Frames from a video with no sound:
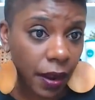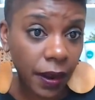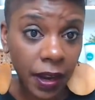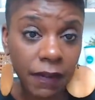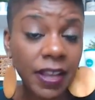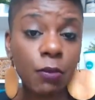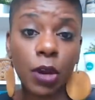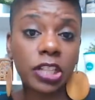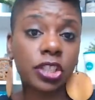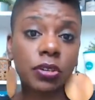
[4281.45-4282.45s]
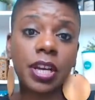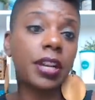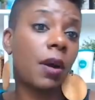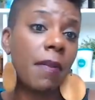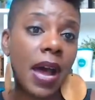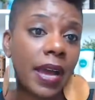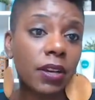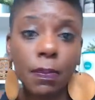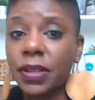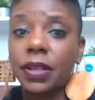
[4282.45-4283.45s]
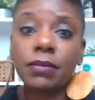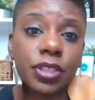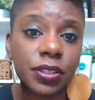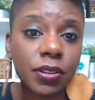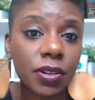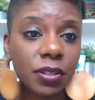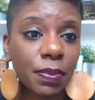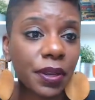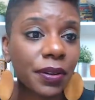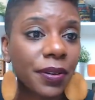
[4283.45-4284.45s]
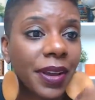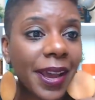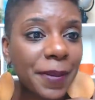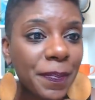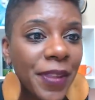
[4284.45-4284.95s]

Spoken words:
And if he with you, he don't mind. He'll put them shits on his beard, okay?